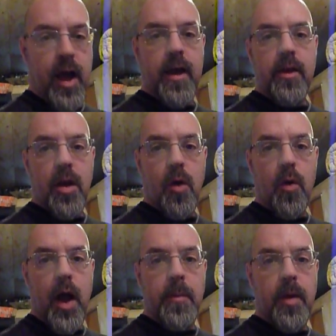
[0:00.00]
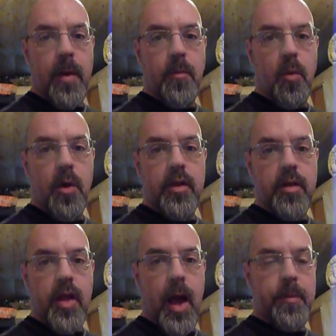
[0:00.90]
You know, I'm, I'm in the
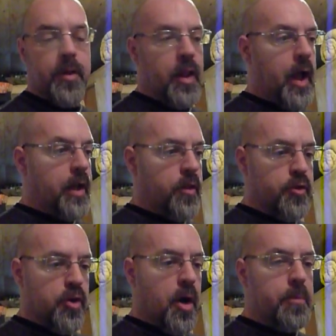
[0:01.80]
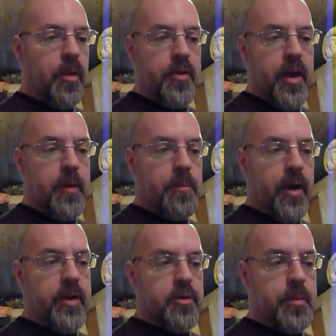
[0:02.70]
top of the line. Now, there's a couple other name
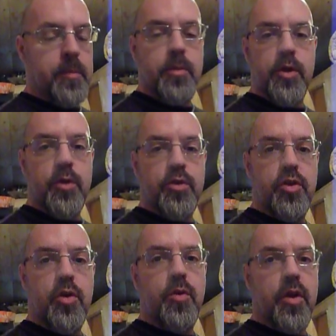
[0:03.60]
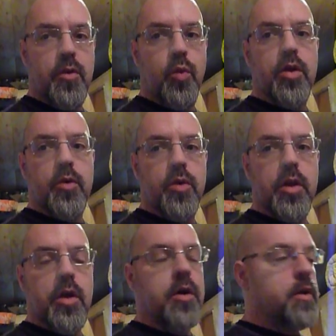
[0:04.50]
brands that people use too that are really, really
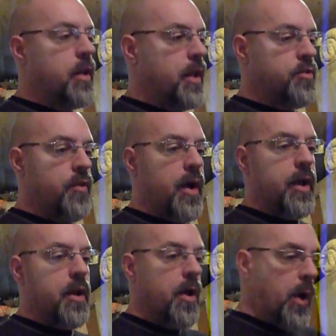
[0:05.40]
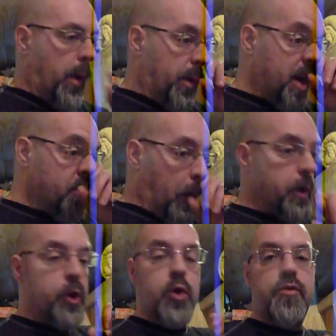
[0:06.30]
good, and that's fine. Whatever
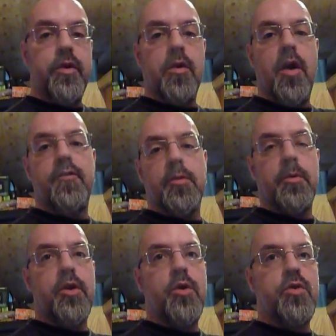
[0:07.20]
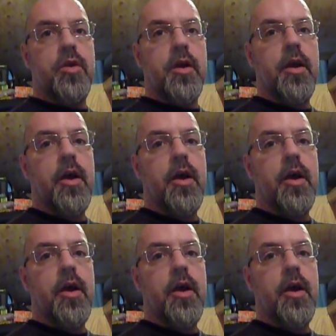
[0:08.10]
you feel comfortable using.